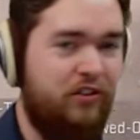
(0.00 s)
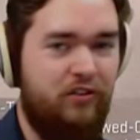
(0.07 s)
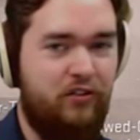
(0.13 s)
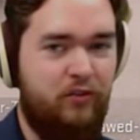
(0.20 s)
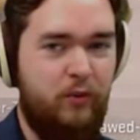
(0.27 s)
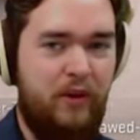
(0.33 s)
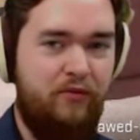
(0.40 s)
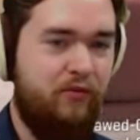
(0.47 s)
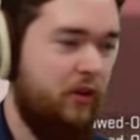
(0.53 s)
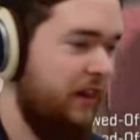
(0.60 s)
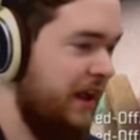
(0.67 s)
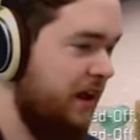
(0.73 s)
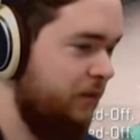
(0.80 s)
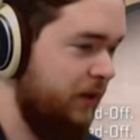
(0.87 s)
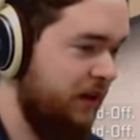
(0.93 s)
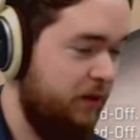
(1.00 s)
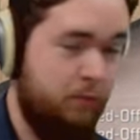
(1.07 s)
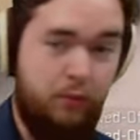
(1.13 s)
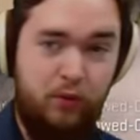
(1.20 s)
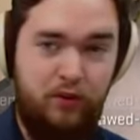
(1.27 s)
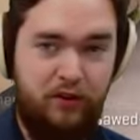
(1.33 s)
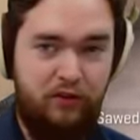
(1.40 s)
have just went full out and made it
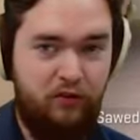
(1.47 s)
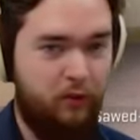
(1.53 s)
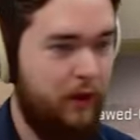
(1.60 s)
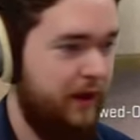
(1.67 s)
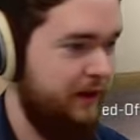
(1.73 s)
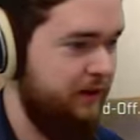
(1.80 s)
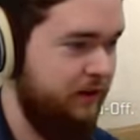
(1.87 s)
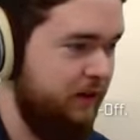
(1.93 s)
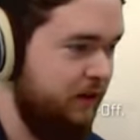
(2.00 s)
Booty Sweat